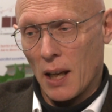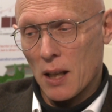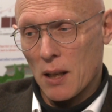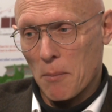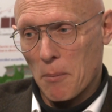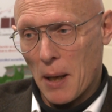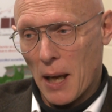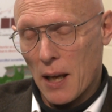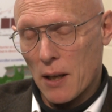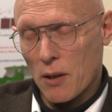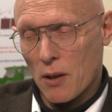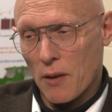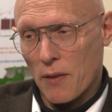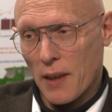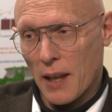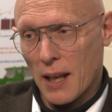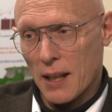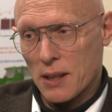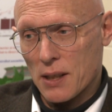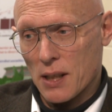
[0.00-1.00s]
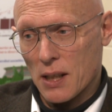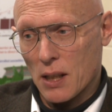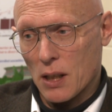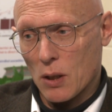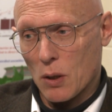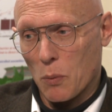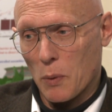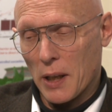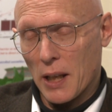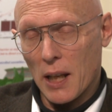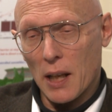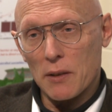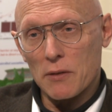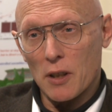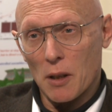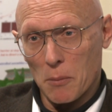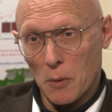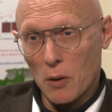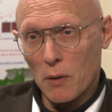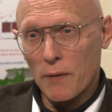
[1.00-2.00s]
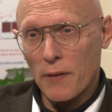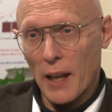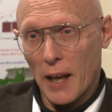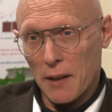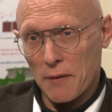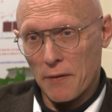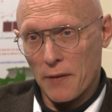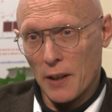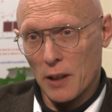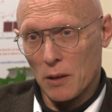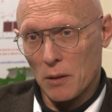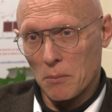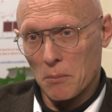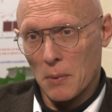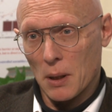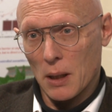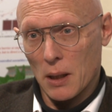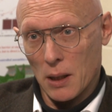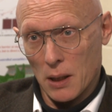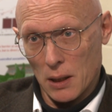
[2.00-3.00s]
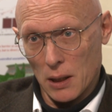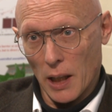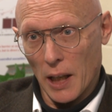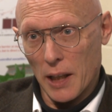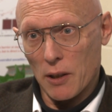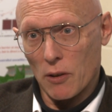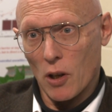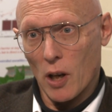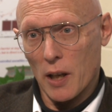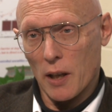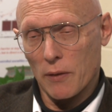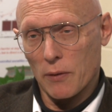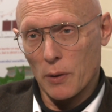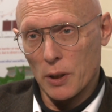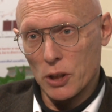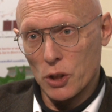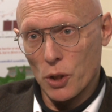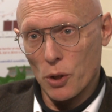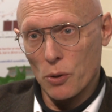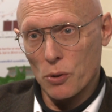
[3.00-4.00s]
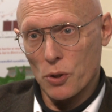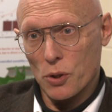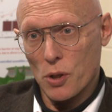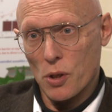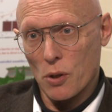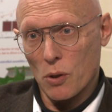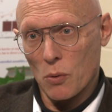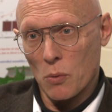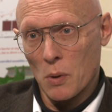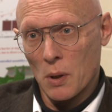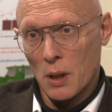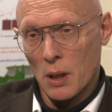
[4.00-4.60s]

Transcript: in a manner that uh, we can remove that film uh, later on if we choose to